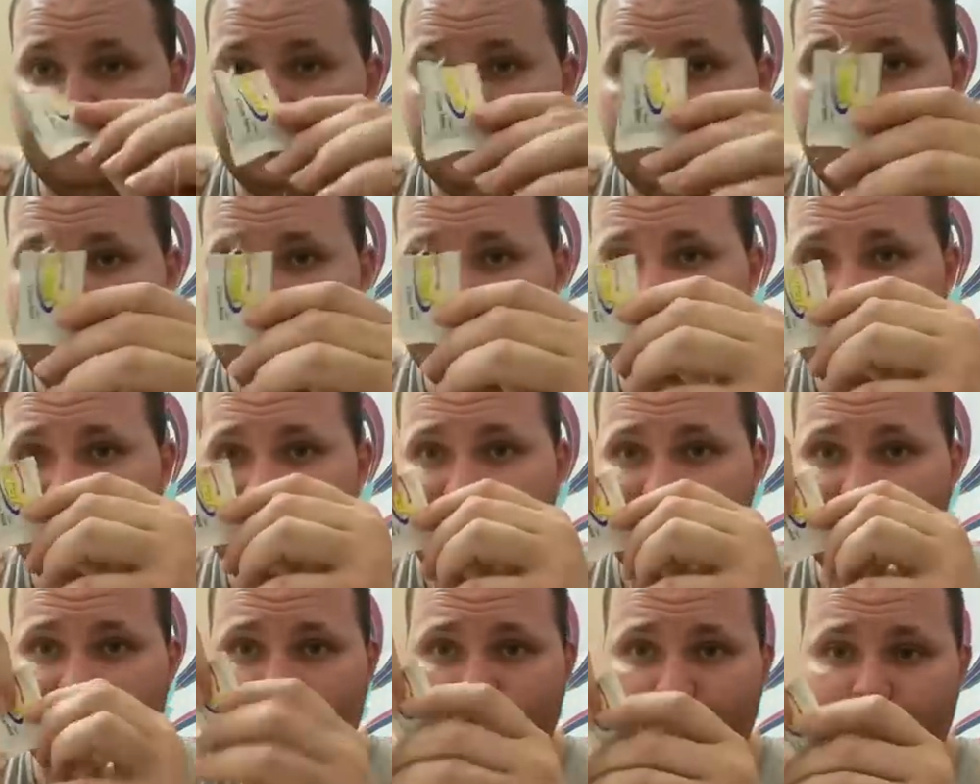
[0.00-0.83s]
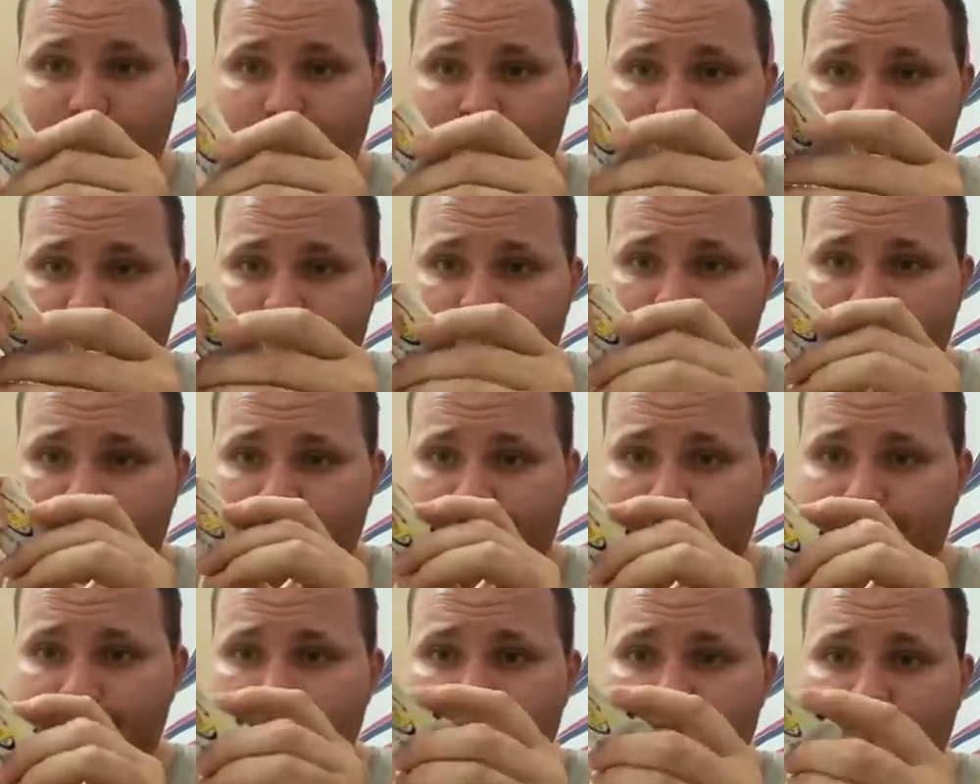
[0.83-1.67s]
That's it.
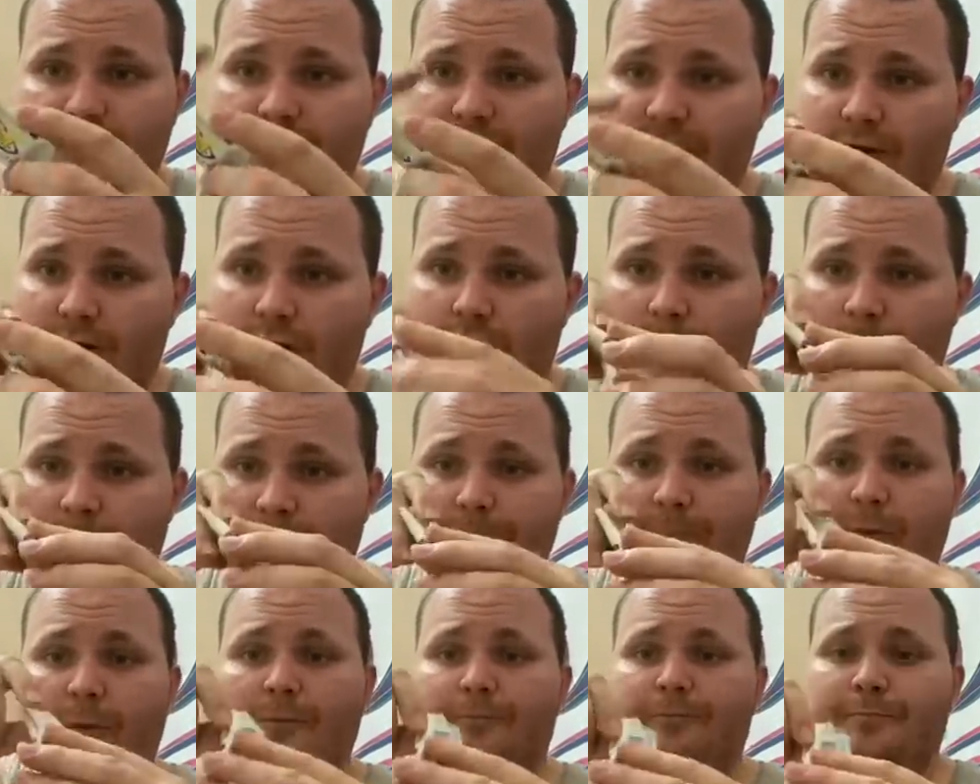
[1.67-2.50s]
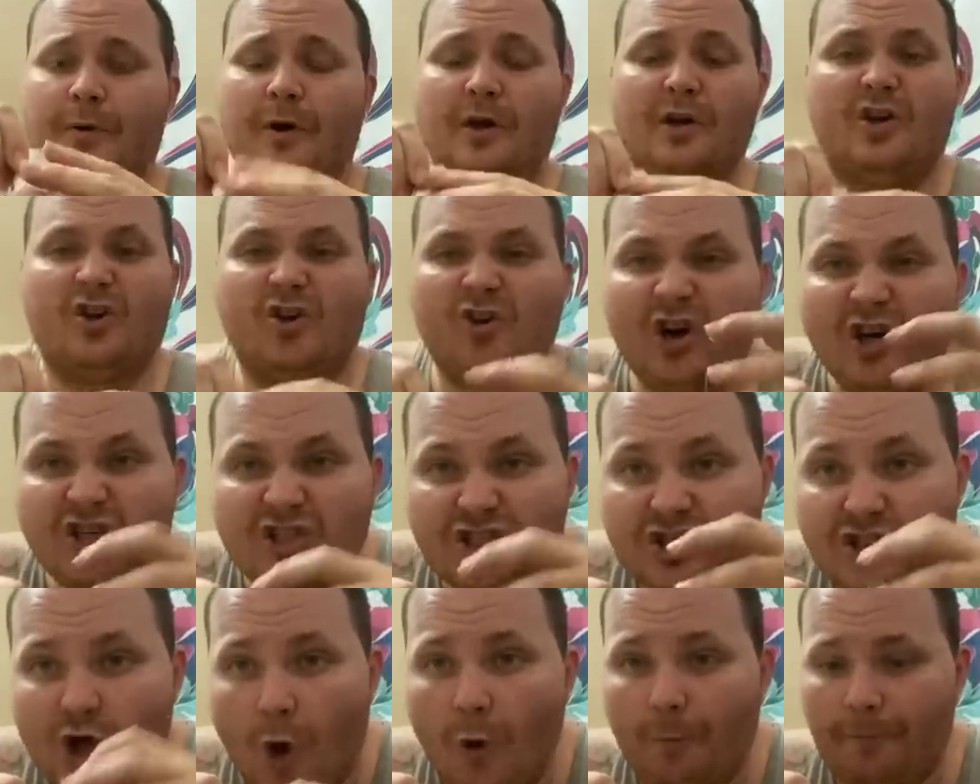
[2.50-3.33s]
You know, people put
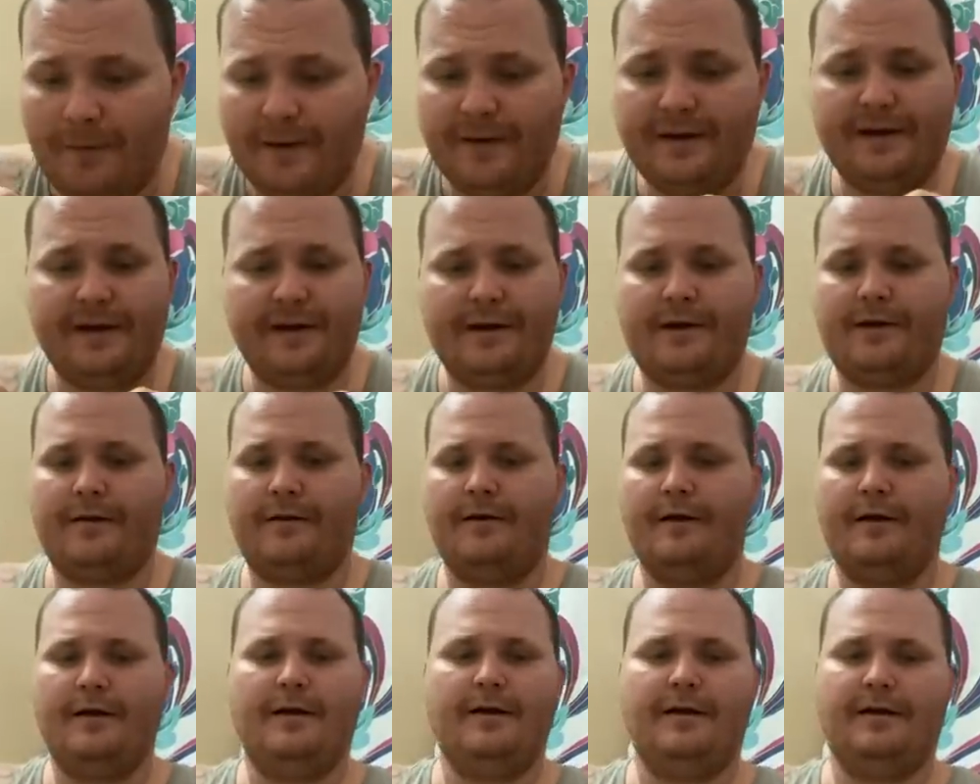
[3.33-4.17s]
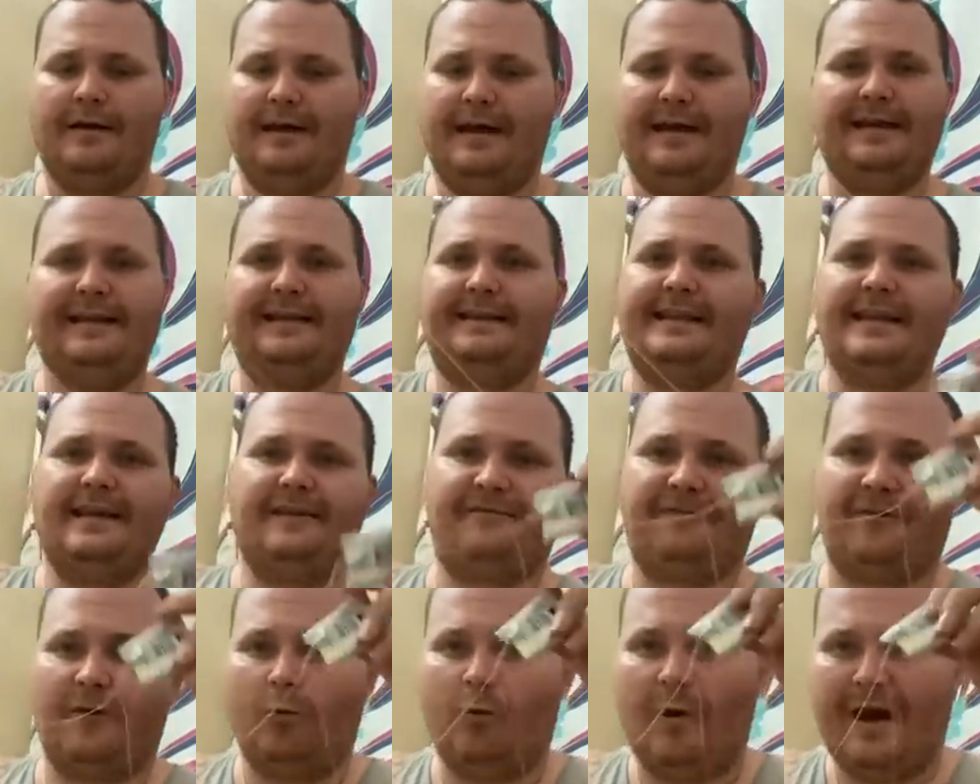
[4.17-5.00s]
crushed soap in here.
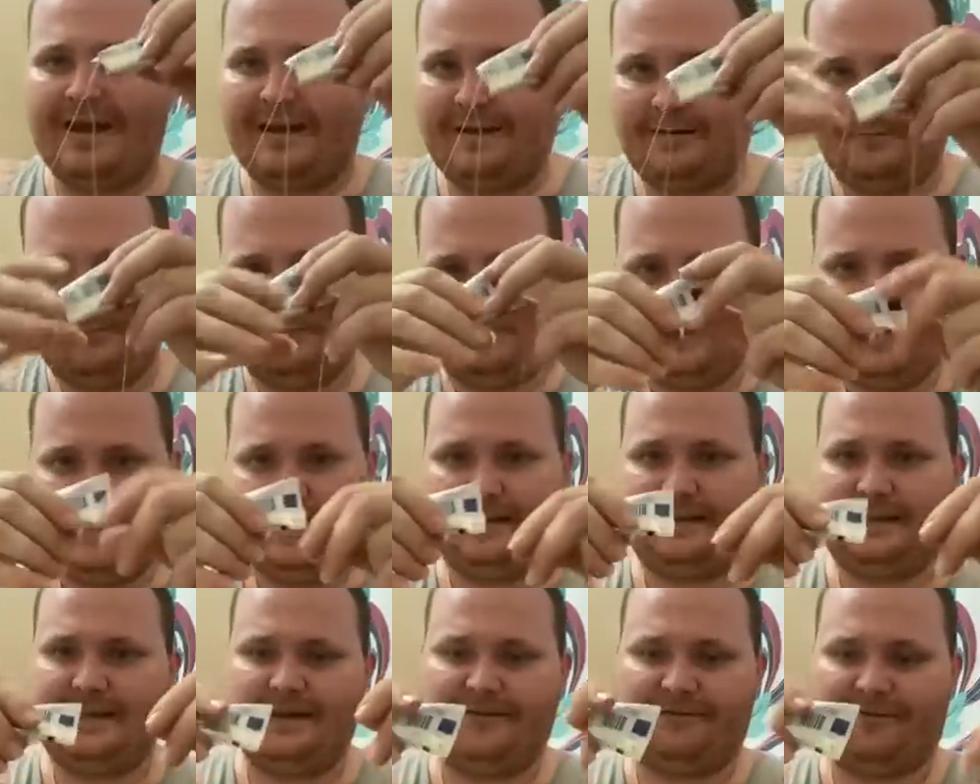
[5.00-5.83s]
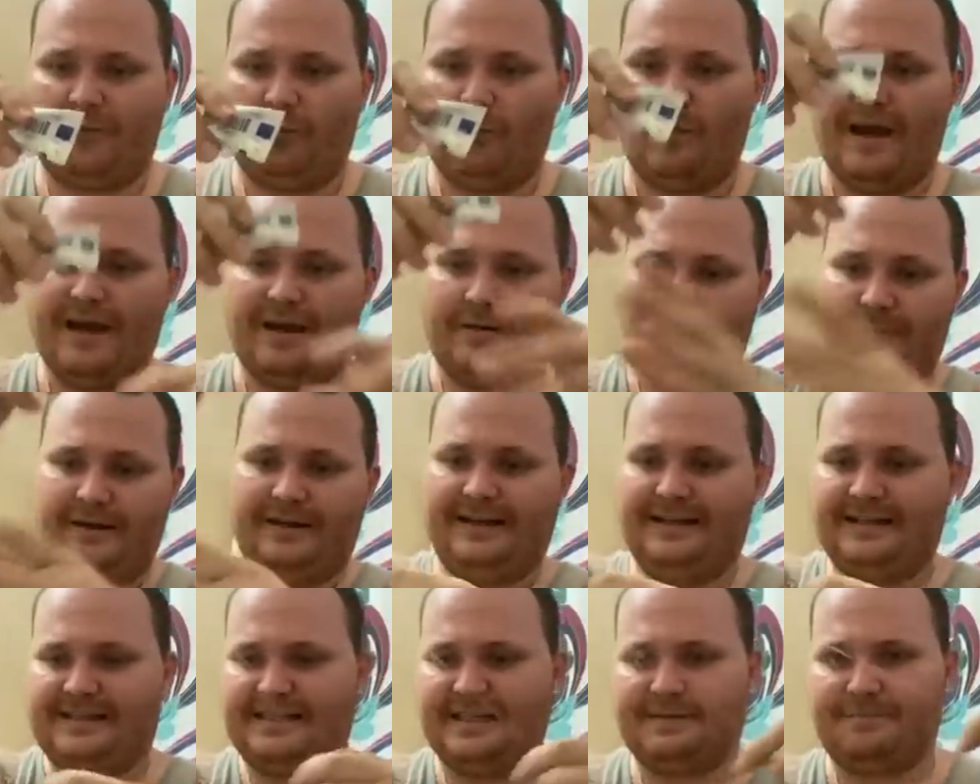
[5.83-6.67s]
Anything for weight. Anything for weight.
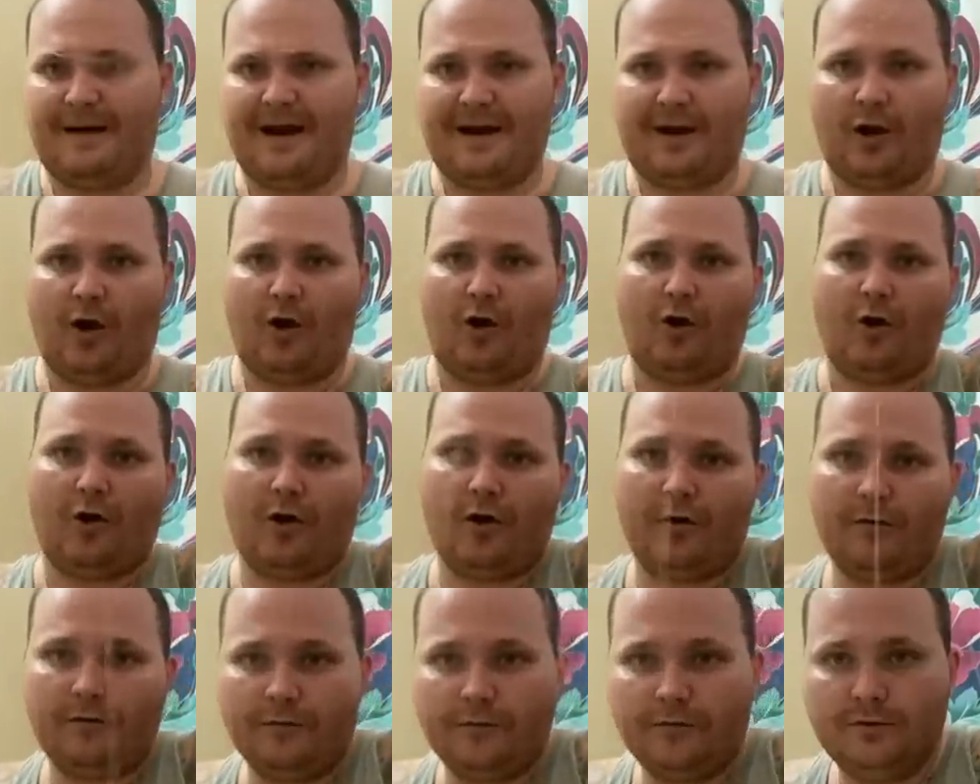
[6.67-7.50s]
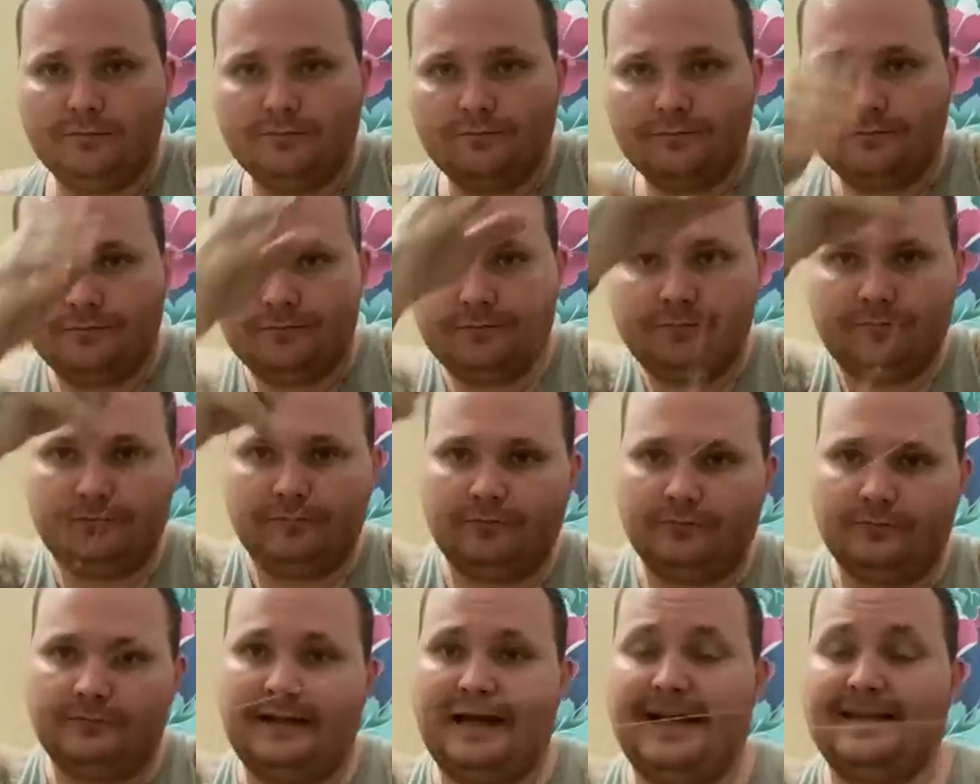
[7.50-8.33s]
But this is my car.
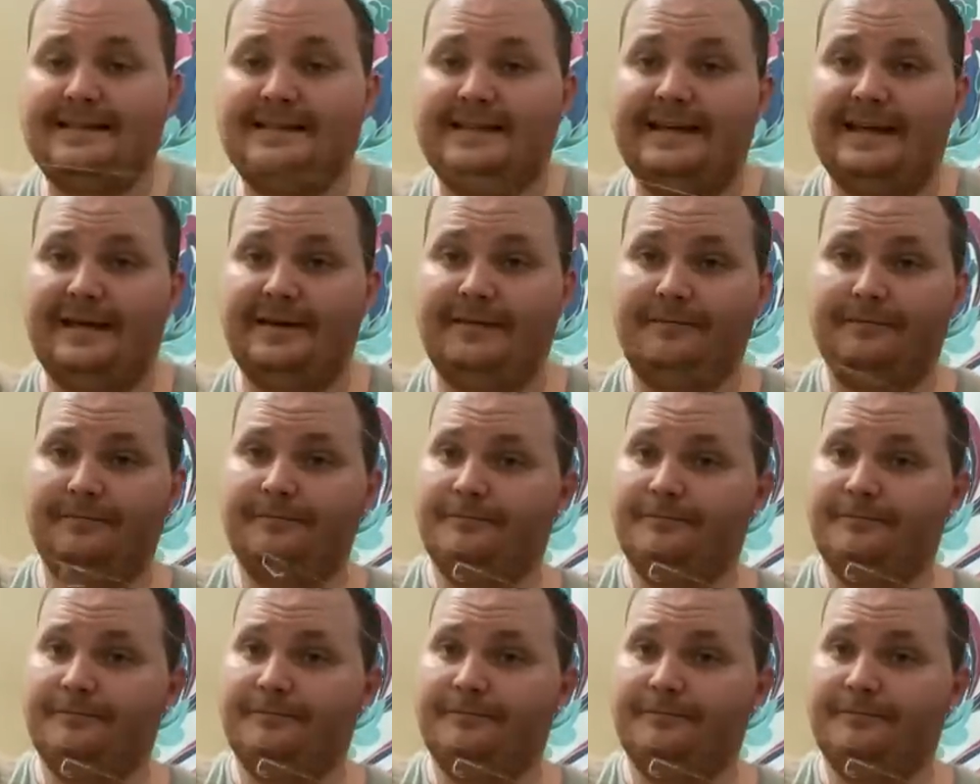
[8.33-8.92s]
That's it.